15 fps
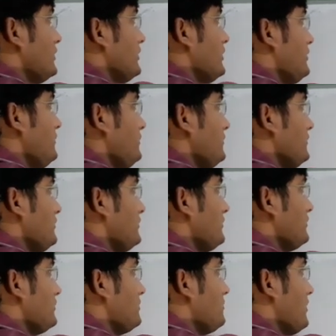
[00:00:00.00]
if
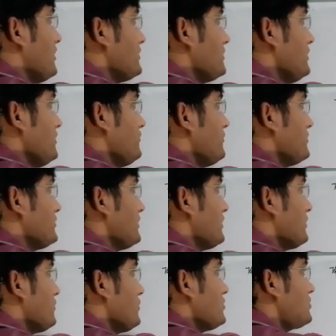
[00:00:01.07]
the partial differential
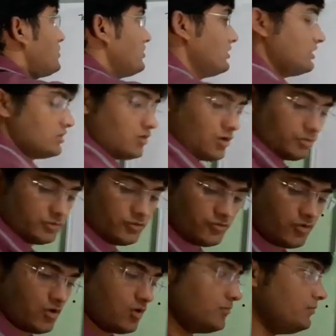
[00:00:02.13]
equation is of the
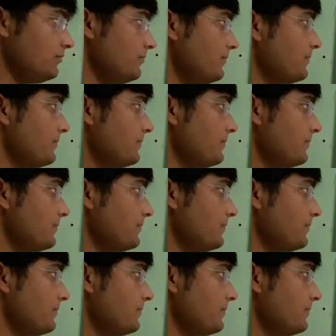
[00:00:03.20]
form,